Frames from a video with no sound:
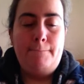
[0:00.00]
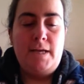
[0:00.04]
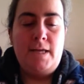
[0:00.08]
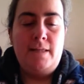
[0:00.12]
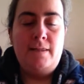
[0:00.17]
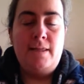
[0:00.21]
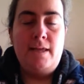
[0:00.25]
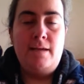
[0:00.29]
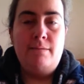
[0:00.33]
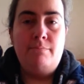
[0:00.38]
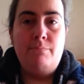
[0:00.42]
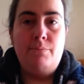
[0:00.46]

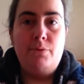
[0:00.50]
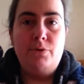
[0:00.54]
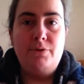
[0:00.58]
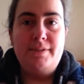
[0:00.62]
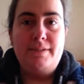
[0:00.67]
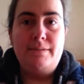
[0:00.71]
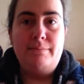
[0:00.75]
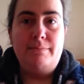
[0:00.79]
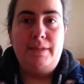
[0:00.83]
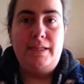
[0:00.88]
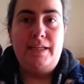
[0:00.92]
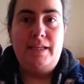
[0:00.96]
then
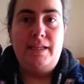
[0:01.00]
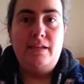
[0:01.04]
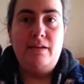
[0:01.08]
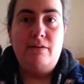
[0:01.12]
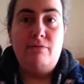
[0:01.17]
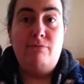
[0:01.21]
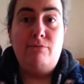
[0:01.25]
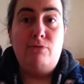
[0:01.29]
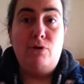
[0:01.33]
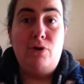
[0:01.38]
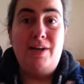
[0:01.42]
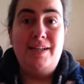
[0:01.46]
possibly a
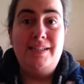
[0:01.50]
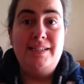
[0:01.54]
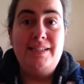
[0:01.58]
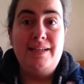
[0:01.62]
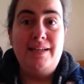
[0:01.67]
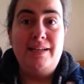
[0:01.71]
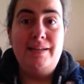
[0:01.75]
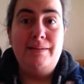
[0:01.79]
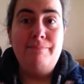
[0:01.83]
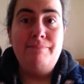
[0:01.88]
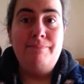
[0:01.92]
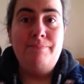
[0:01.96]

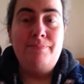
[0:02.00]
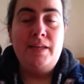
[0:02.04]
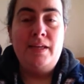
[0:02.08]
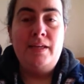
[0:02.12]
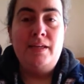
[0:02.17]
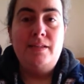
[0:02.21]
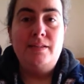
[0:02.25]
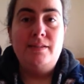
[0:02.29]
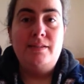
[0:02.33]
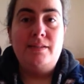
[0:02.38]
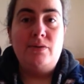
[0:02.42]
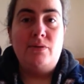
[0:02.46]
Friday.
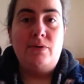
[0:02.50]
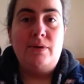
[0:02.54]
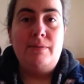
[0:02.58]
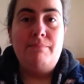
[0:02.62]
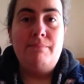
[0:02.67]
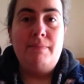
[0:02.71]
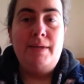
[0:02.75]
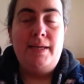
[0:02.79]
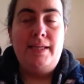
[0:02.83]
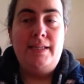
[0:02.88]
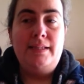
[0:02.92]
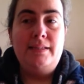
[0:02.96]
So it
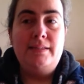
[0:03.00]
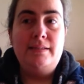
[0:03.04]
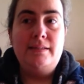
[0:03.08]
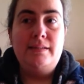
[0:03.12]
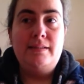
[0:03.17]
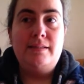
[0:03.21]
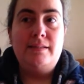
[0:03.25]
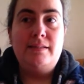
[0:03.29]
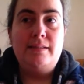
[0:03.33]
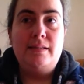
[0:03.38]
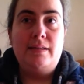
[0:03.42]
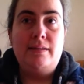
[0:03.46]

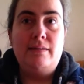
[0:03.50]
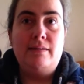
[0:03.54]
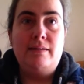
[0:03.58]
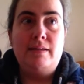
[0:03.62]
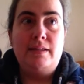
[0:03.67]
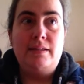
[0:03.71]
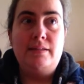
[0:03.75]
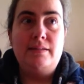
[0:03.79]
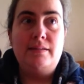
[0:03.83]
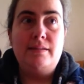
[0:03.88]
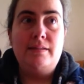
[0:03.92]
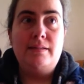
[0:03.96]
means
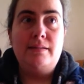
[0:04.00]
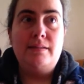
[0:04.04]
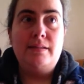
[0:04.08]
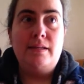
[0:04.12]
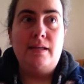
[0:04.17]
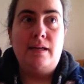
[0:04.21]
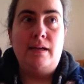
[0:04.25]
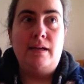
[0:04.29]
that